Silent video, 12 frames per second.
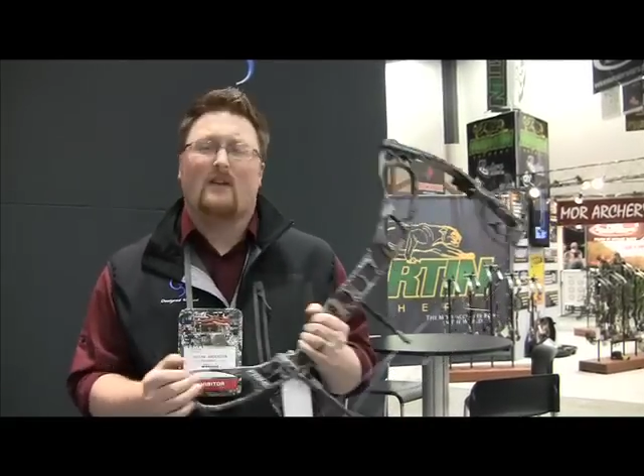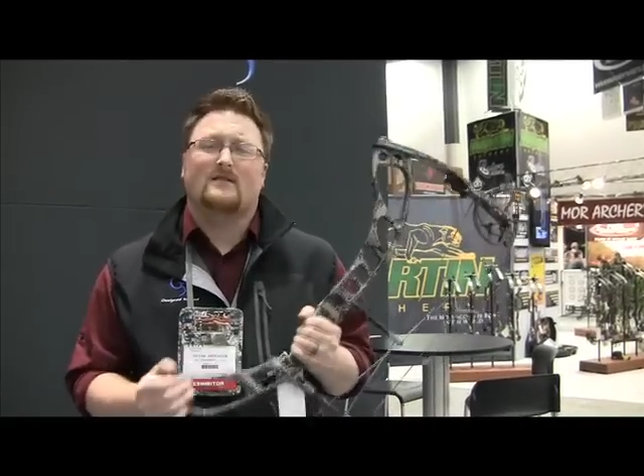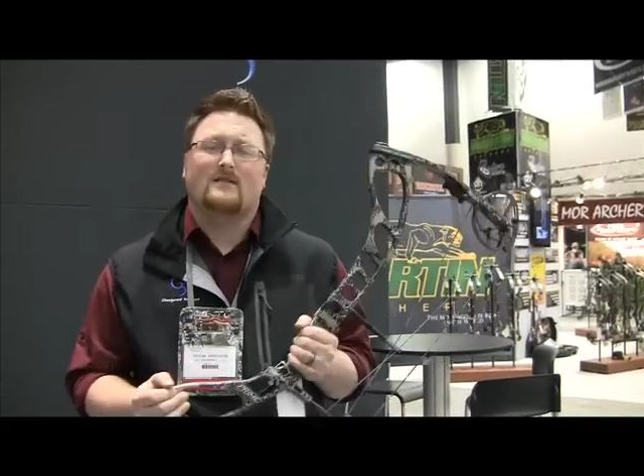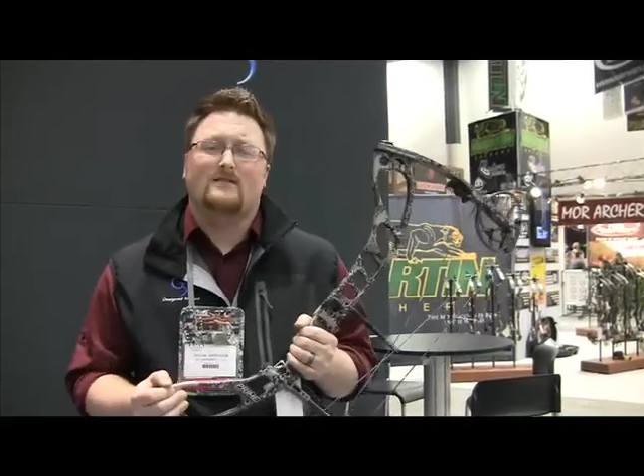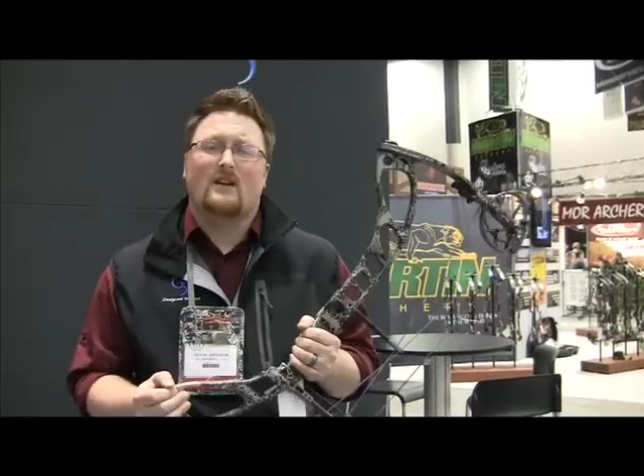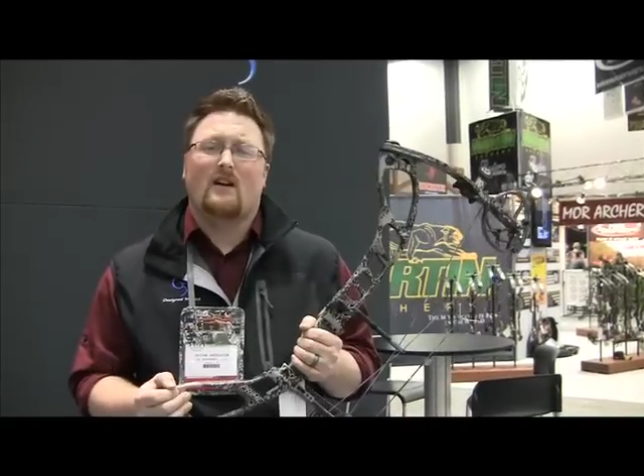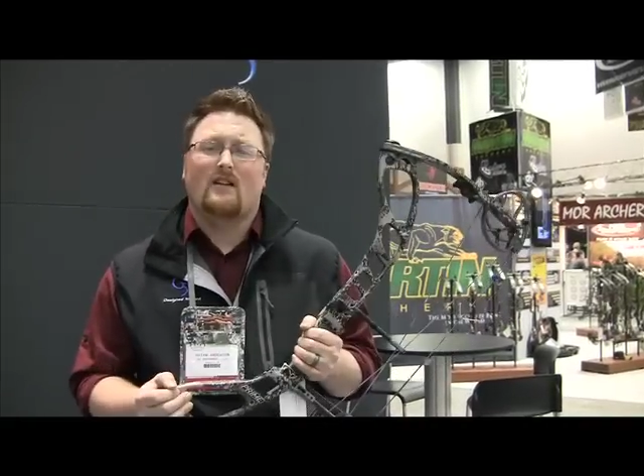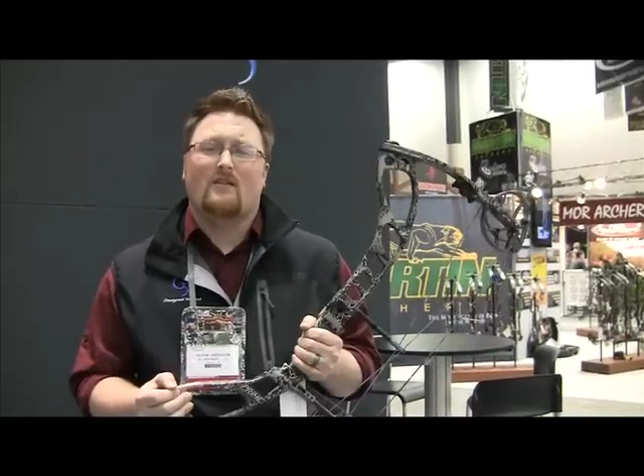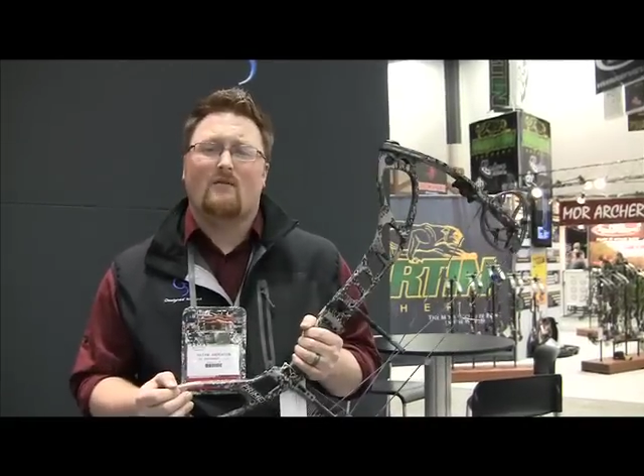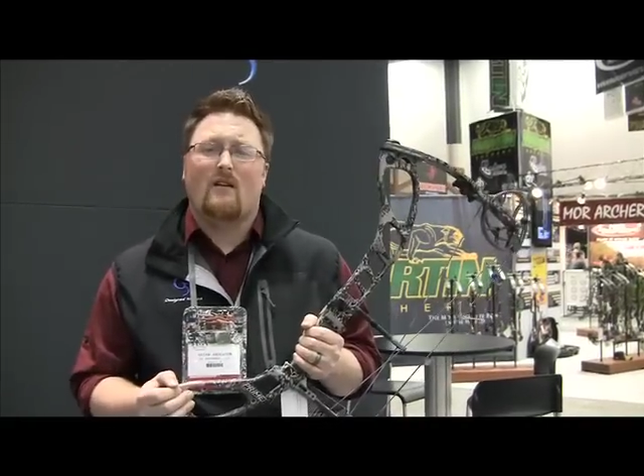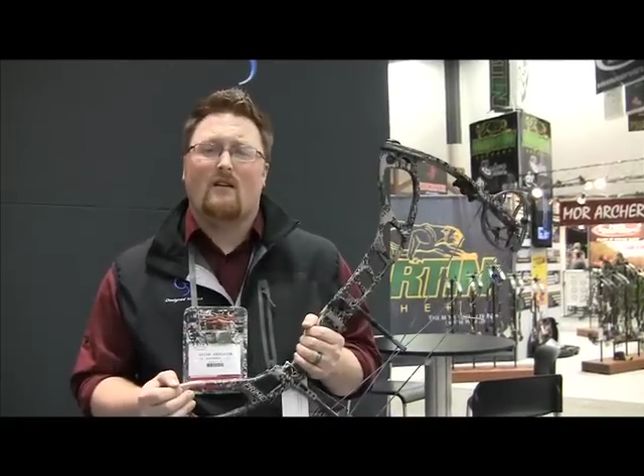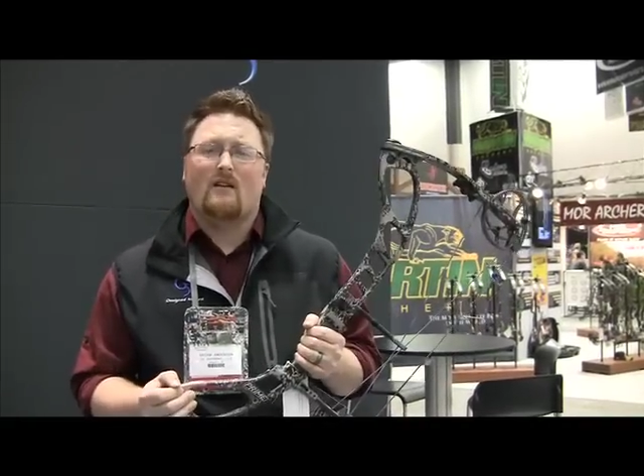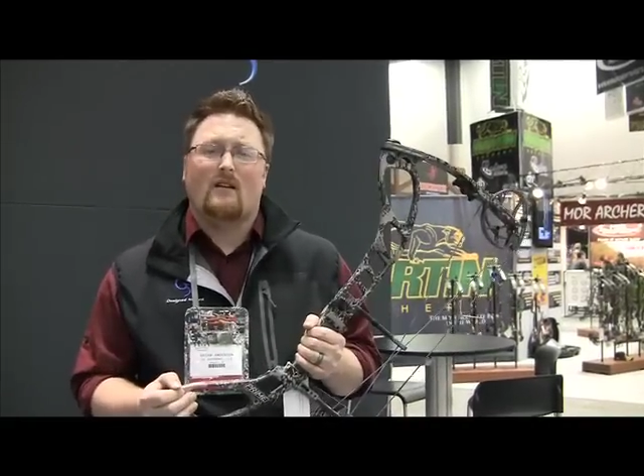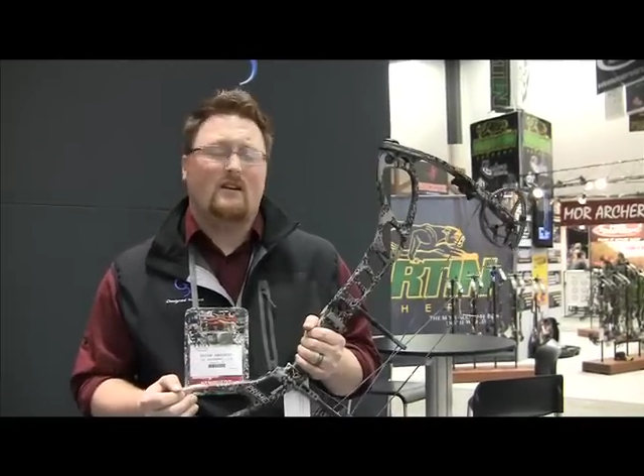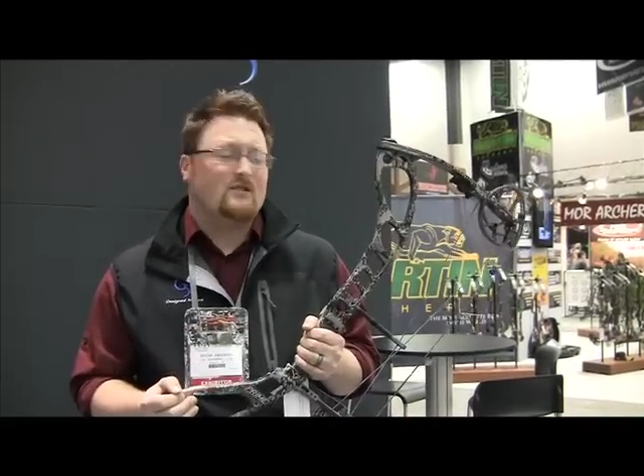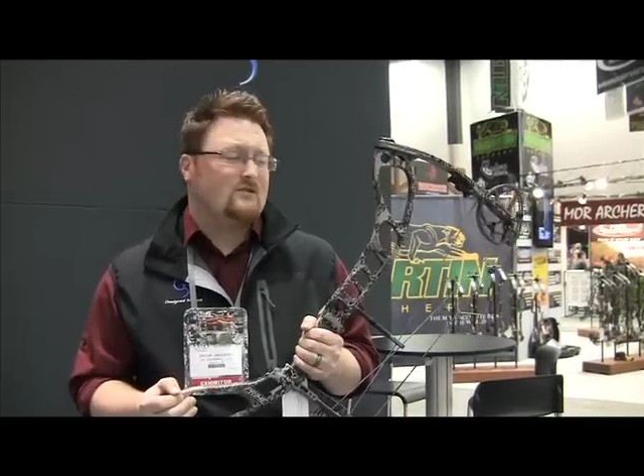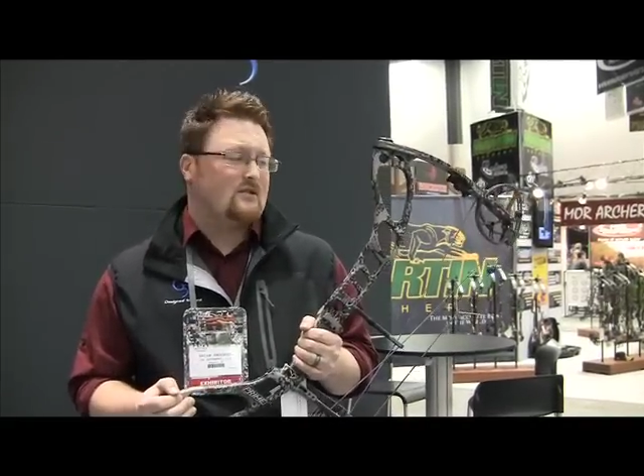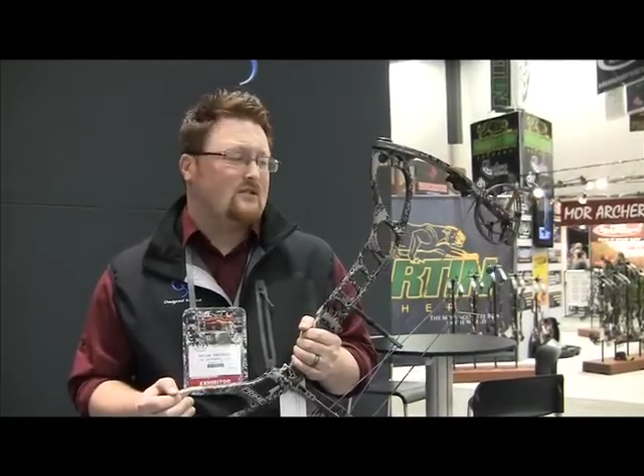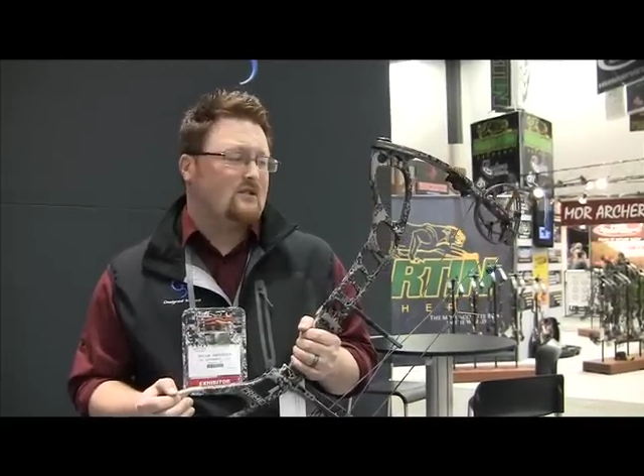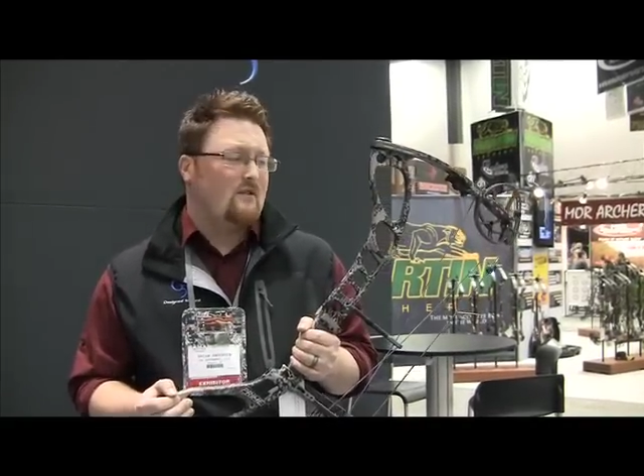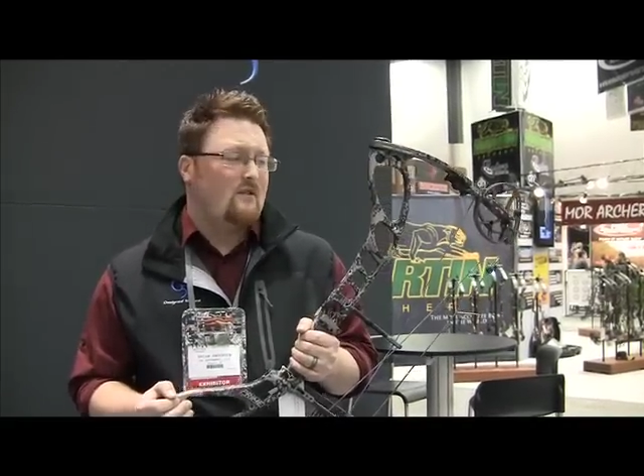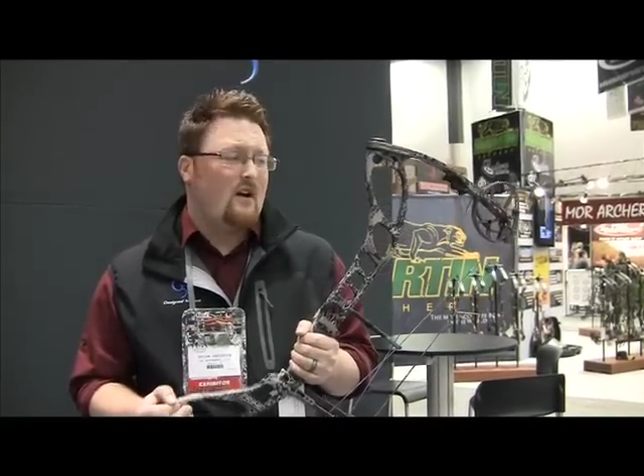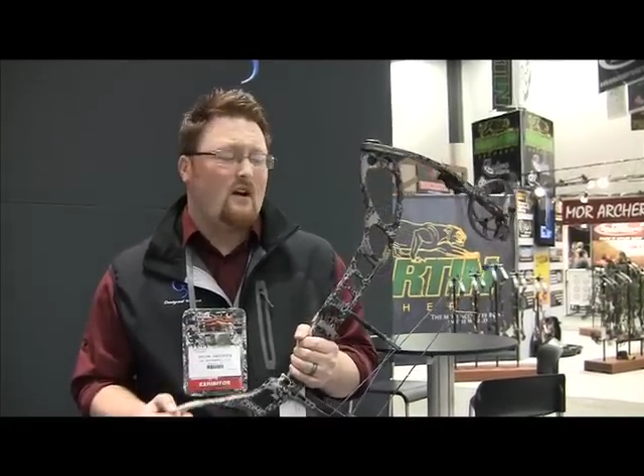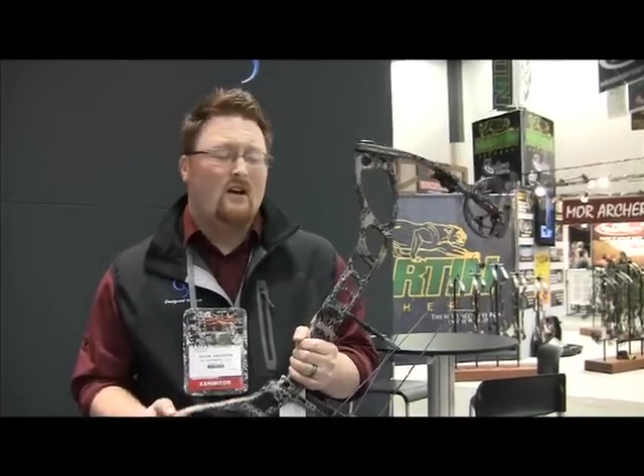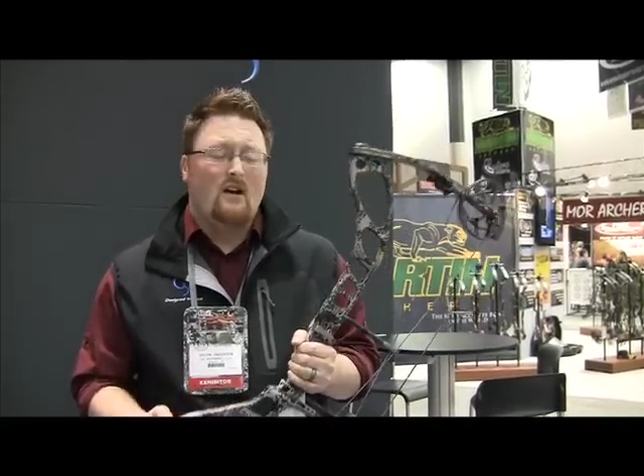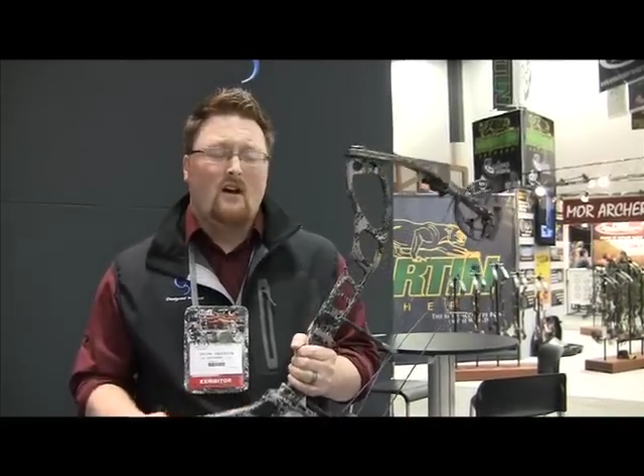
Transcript: else has done in the industry so far.